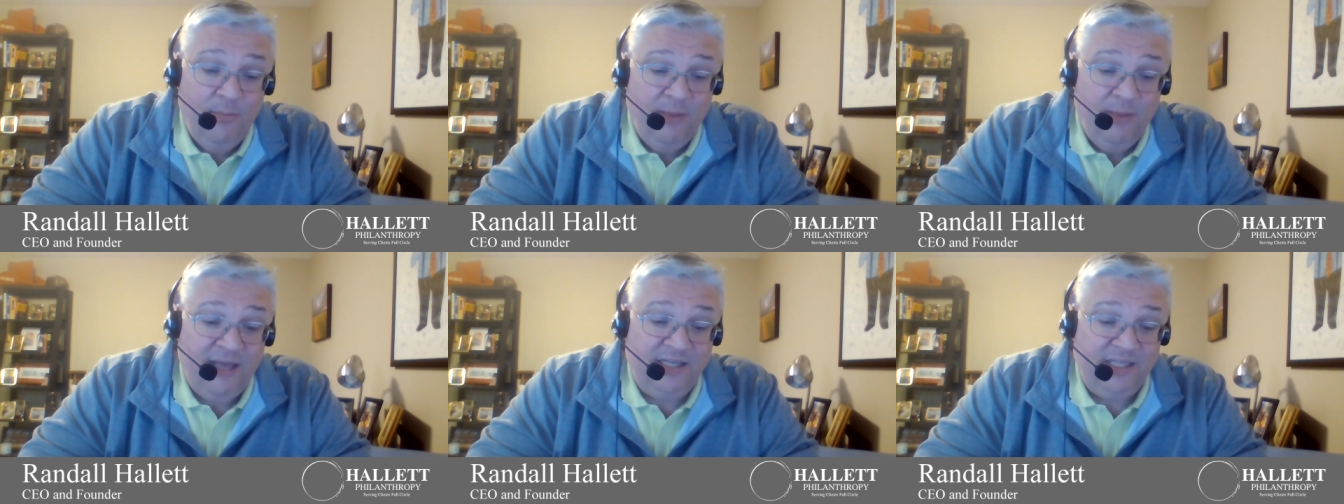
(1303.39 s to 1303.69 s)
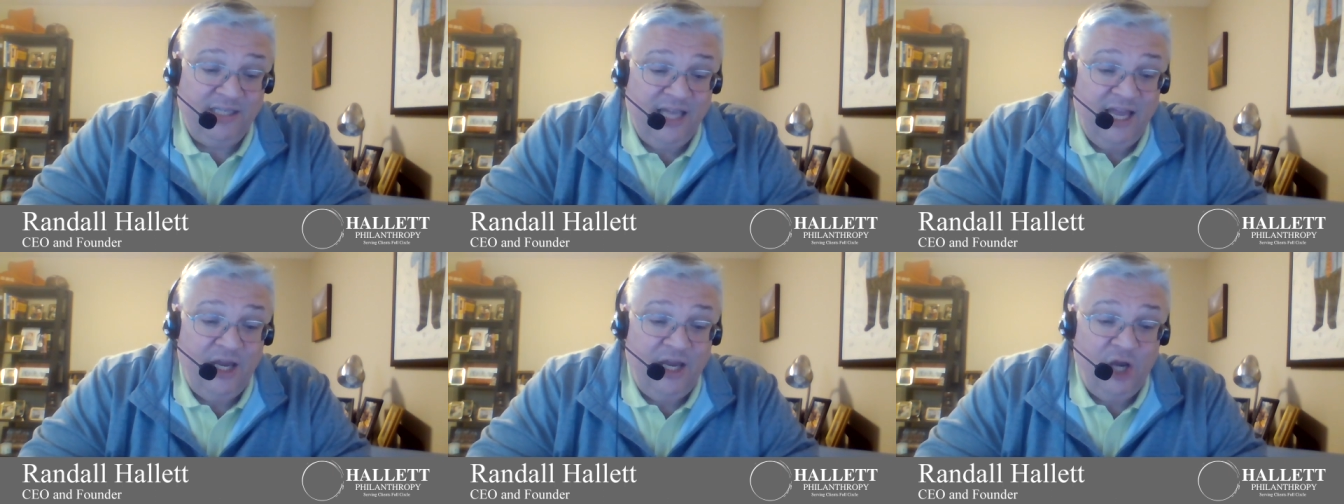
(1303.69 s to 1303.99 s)
by
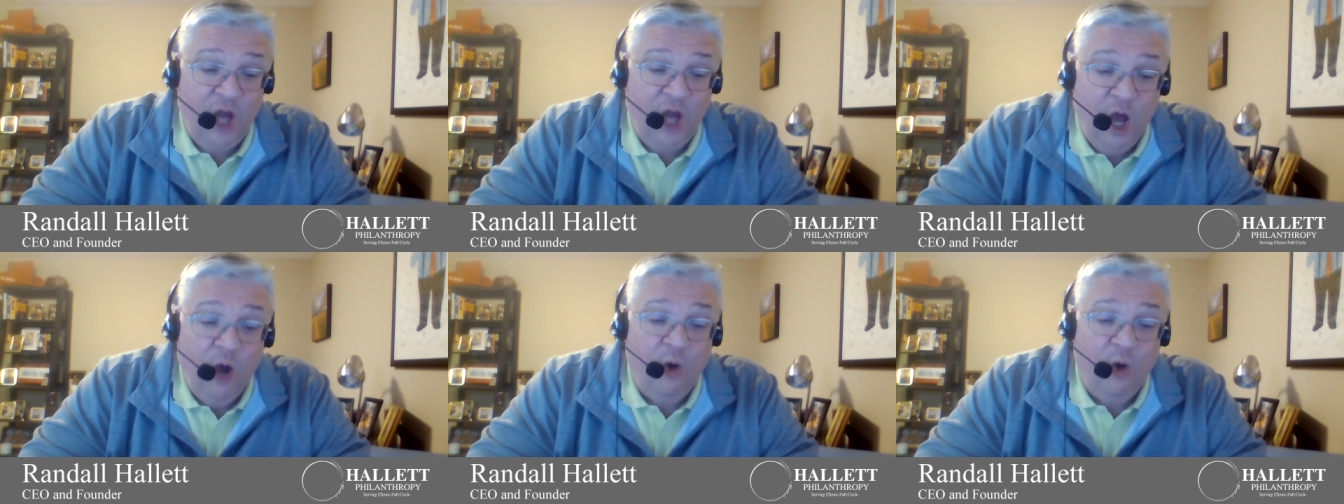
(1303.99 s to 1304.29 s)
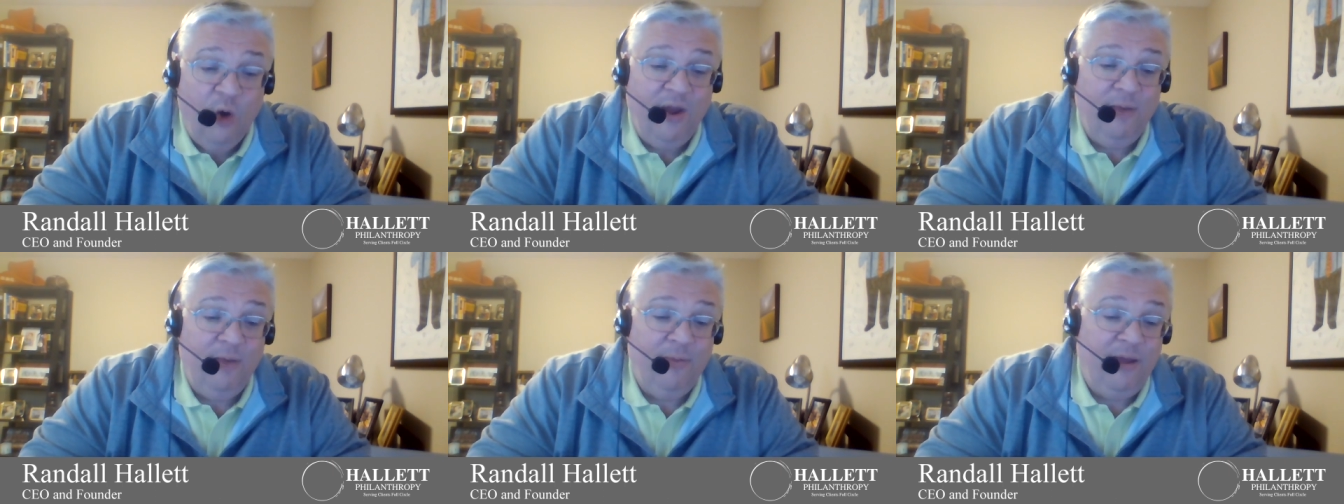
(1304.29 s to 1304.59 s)
saying
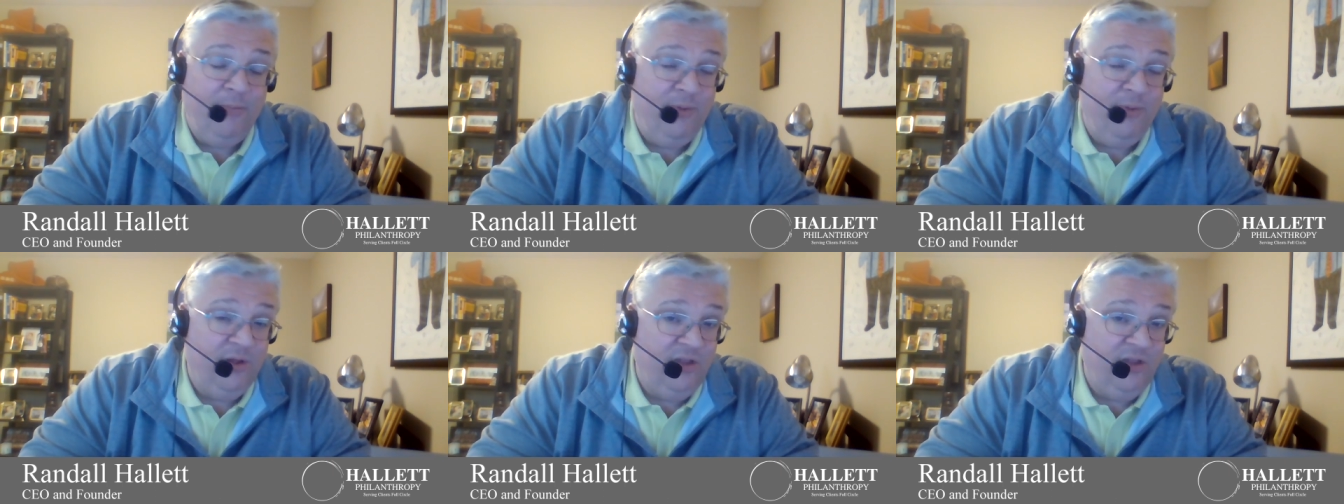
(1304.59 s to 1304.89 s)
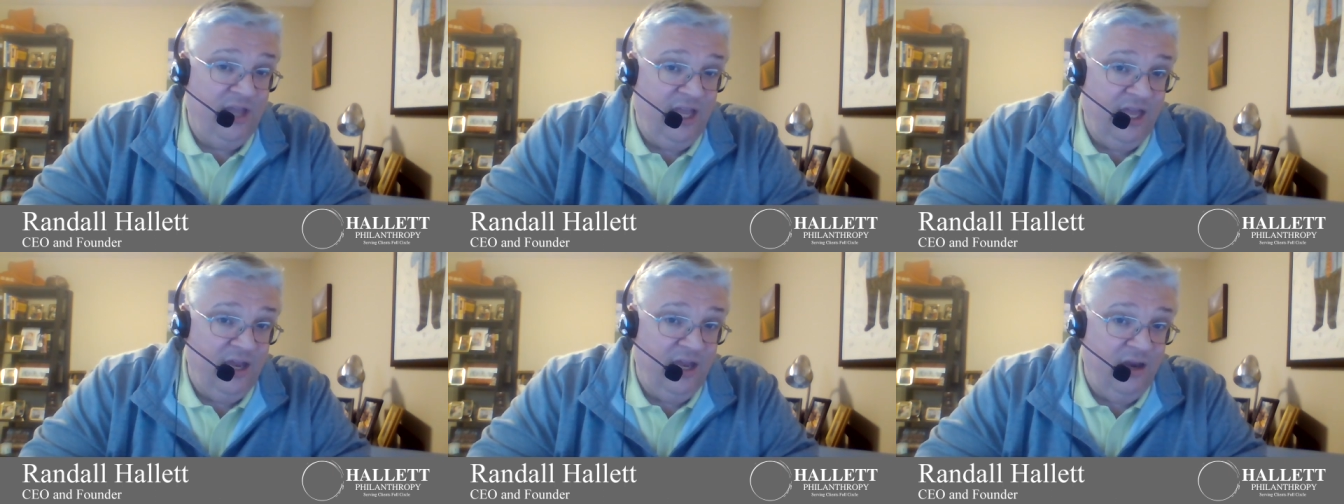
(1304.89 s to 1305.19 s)
no and by
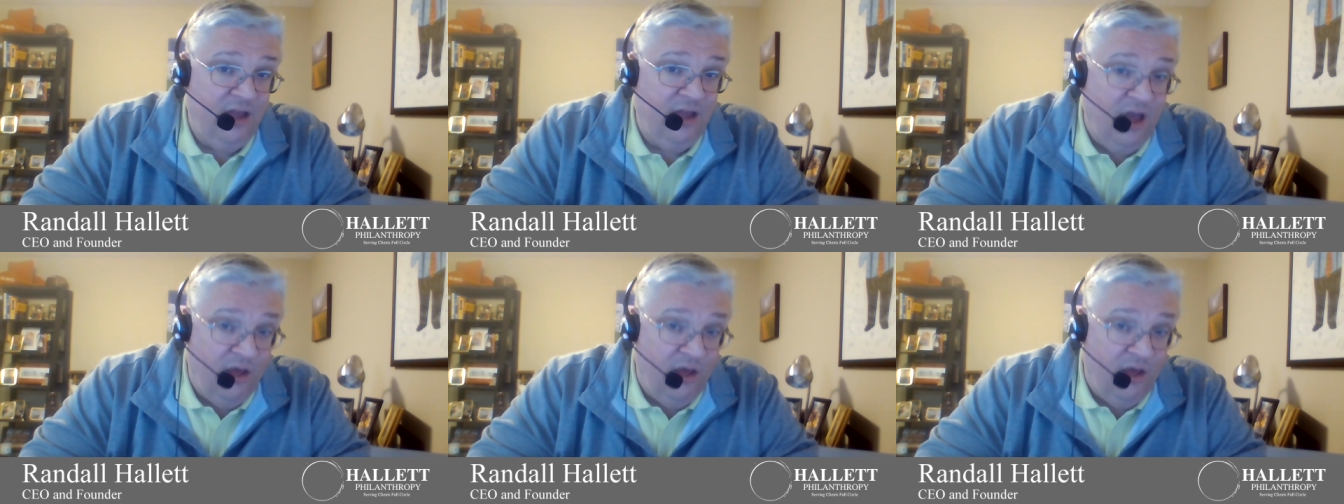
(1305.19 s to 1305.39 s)
building in